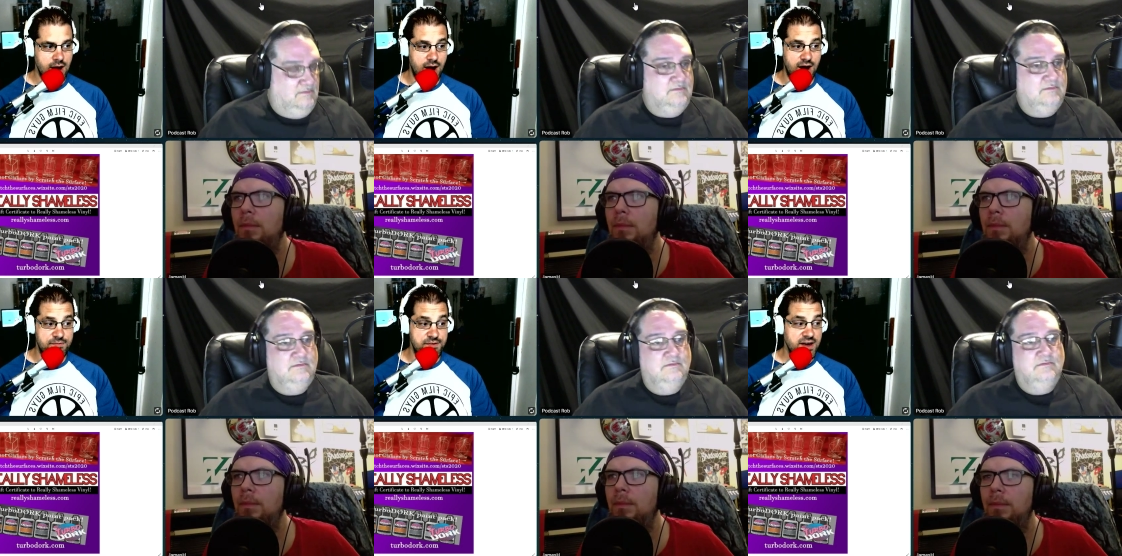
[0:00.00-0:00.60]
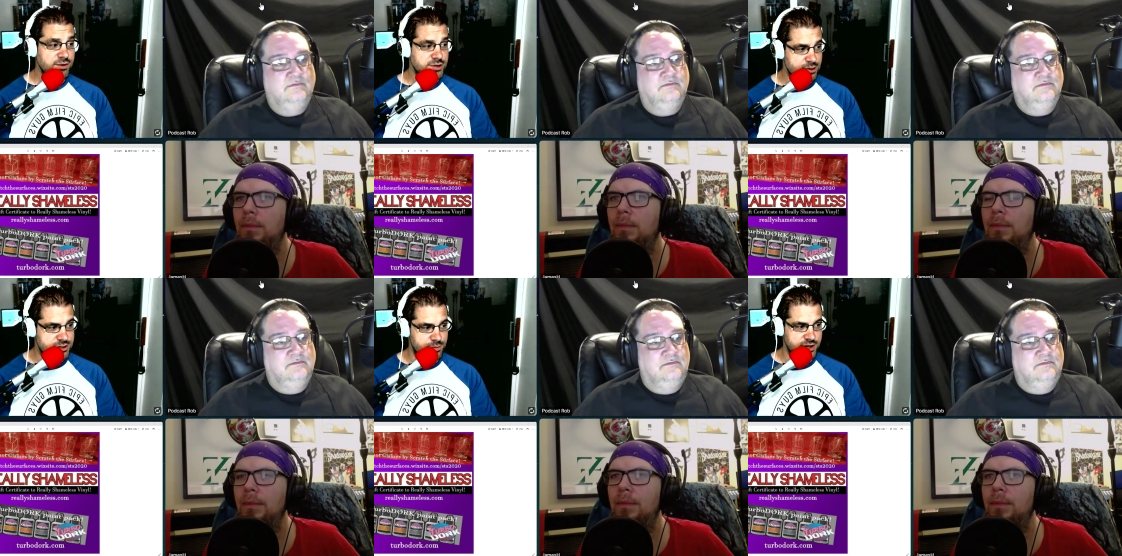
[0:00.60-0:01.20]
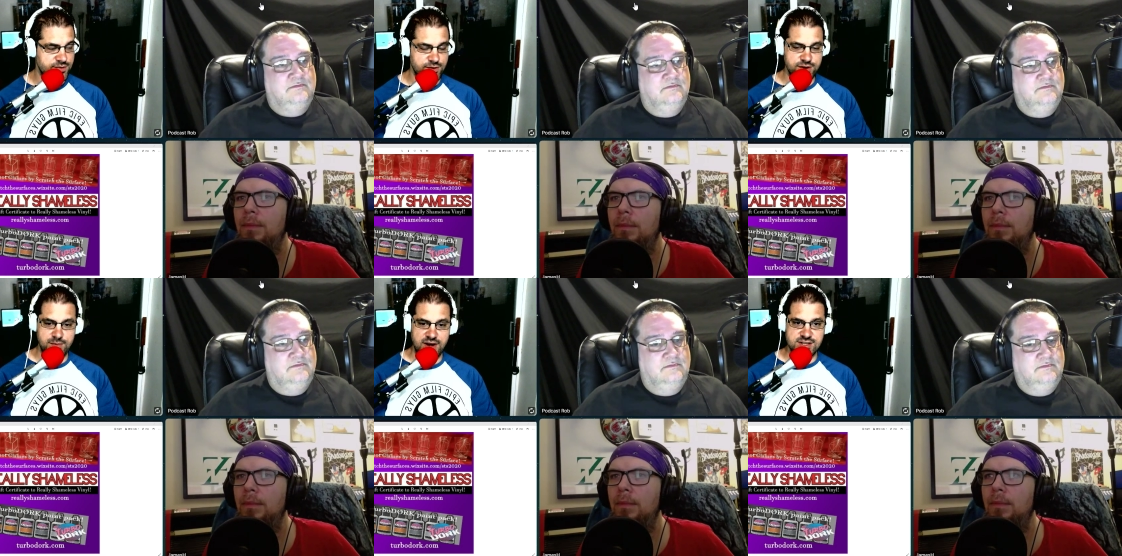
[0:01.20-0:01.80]
Speaker 1: Uh, thank you so so much for
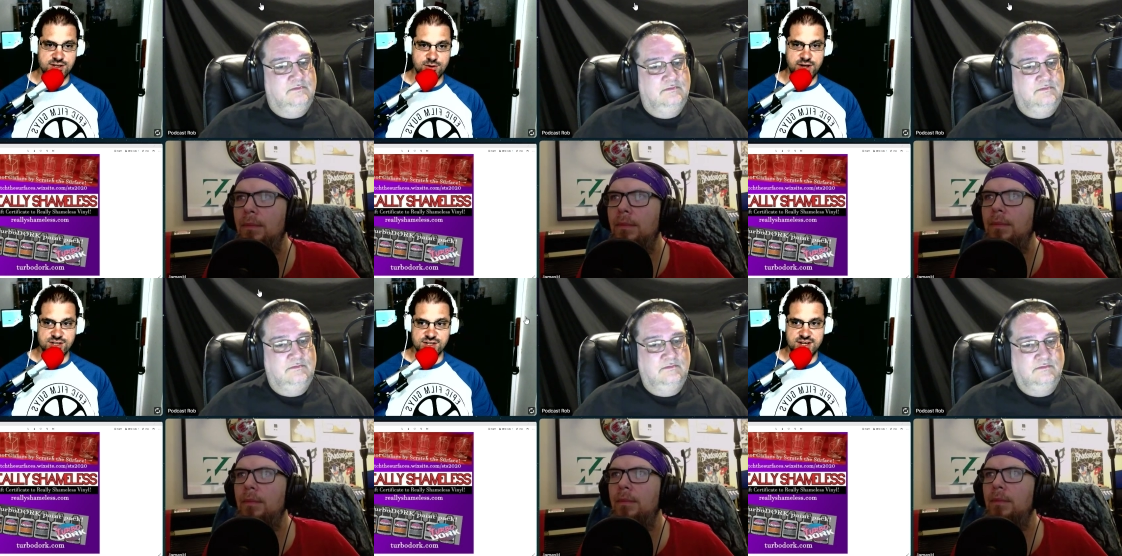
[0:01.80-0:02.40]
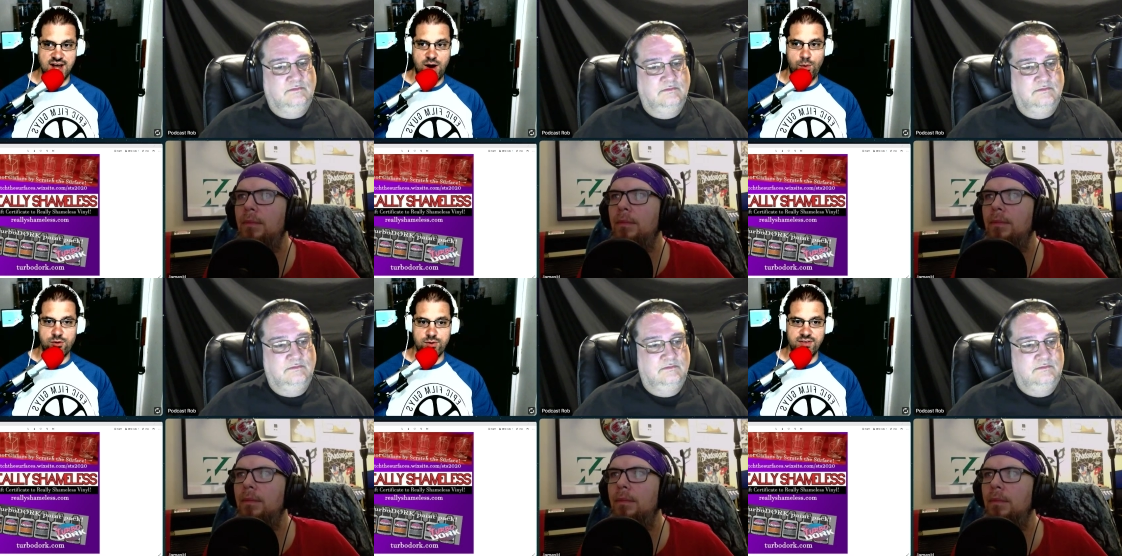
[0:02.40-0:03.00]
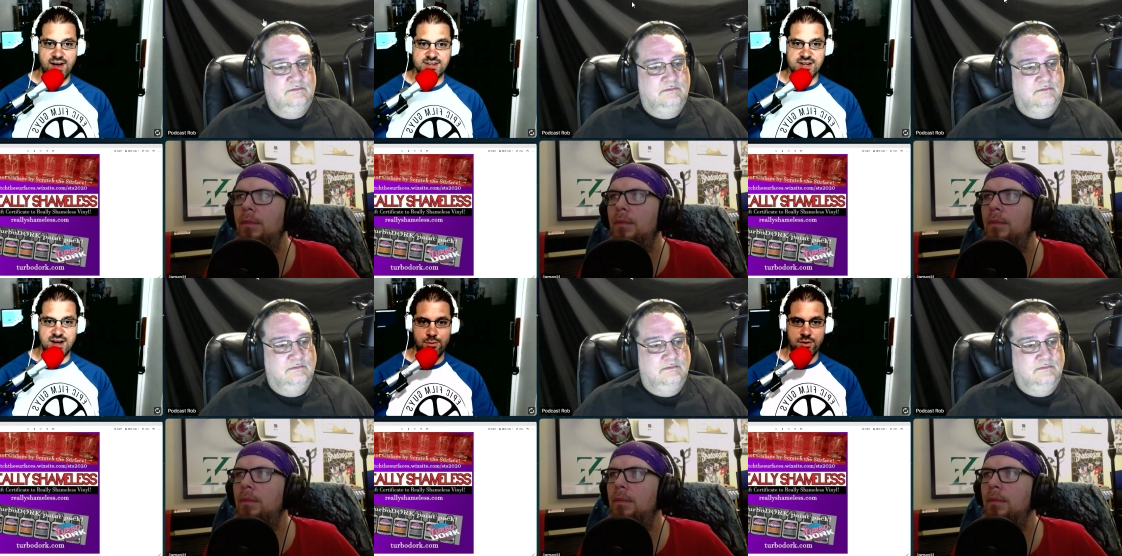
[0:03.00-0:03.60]
the amazing donations. And yeah, I want to read that. Uh,
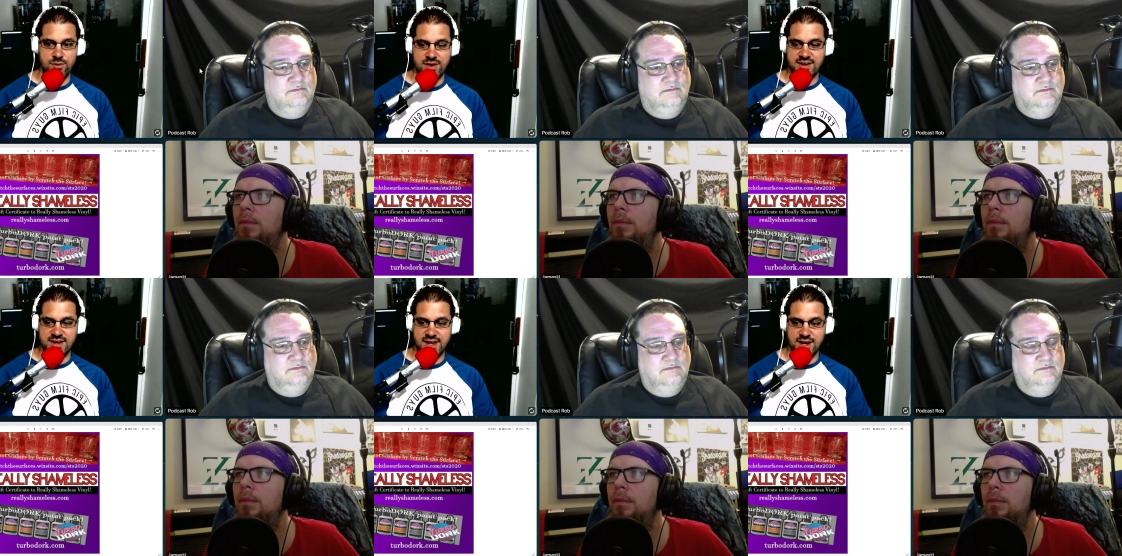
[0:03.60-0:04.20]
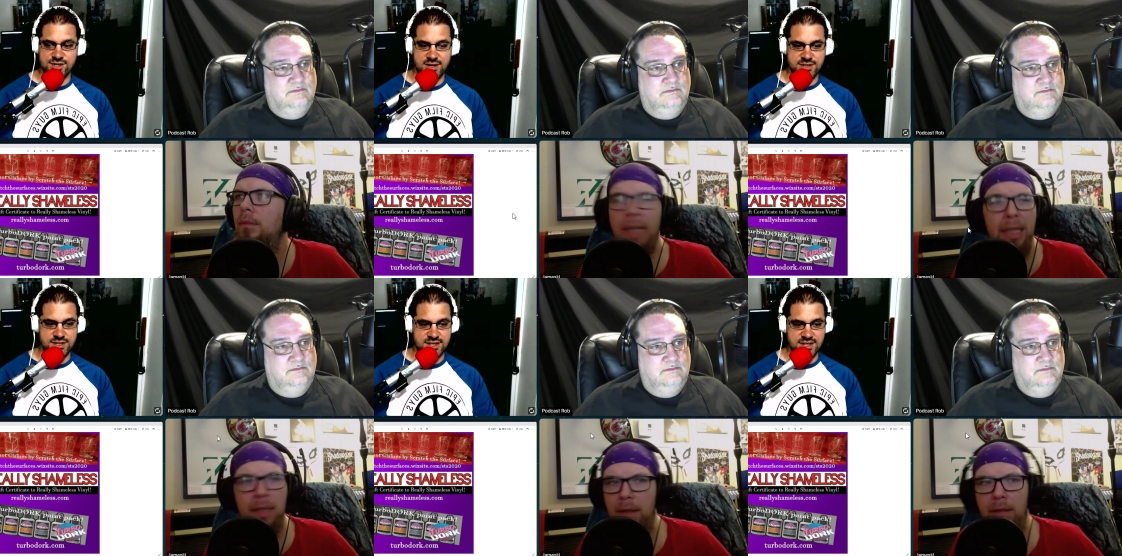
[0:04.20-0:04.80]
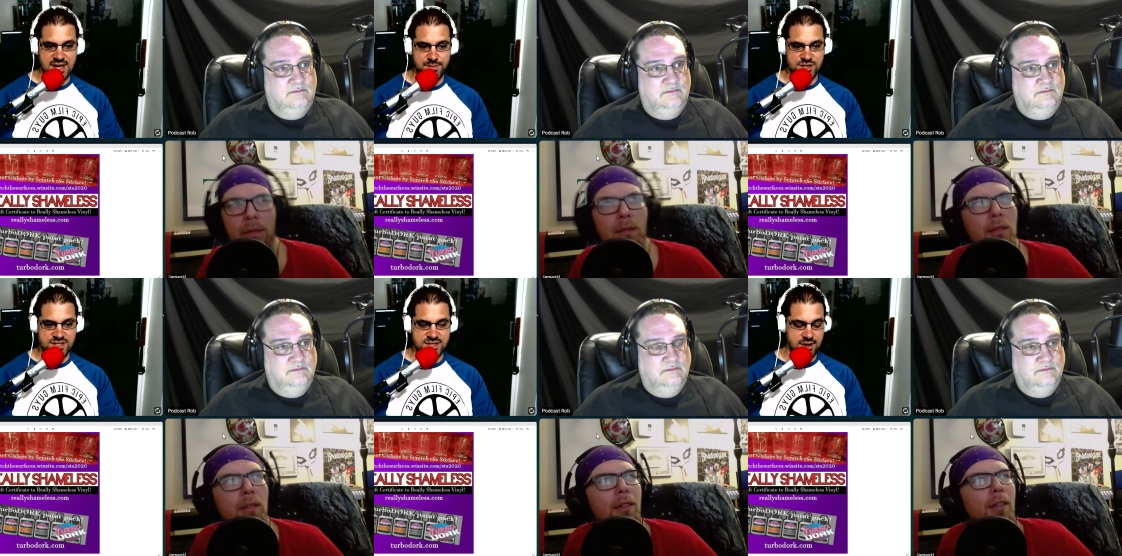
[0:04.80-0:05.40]
I want to read that dedication. I was Please. just going to take me
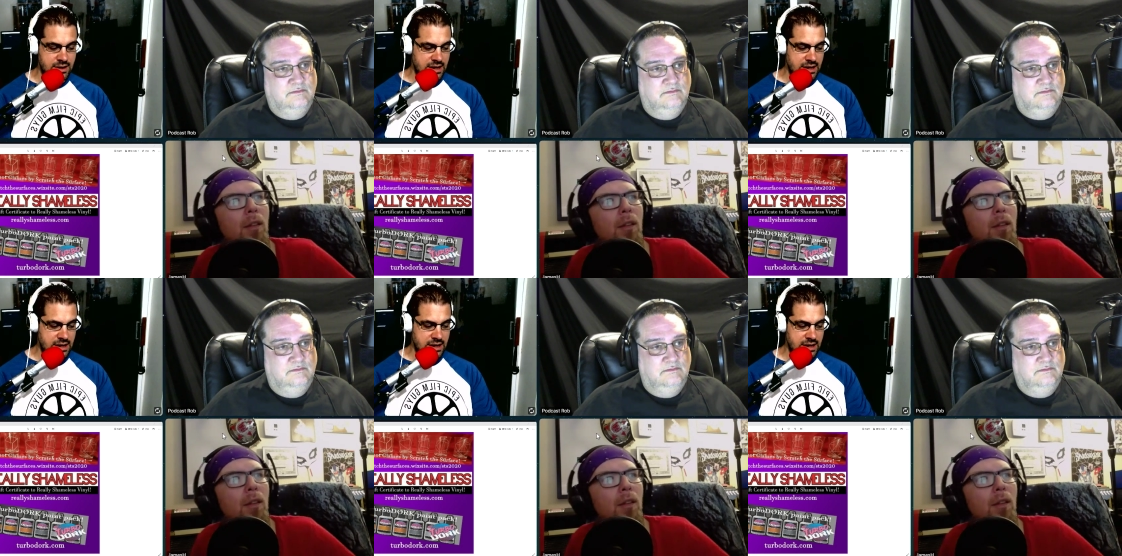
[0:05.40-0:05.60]
just a